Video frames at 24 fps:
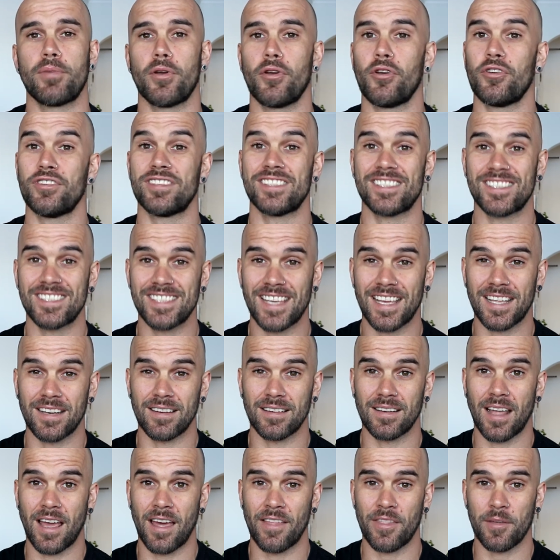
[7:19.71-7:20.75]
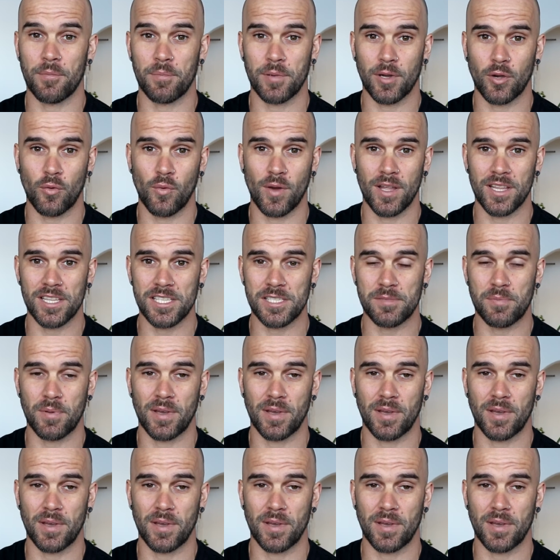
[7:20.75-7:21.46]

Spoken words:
per set are the big ones,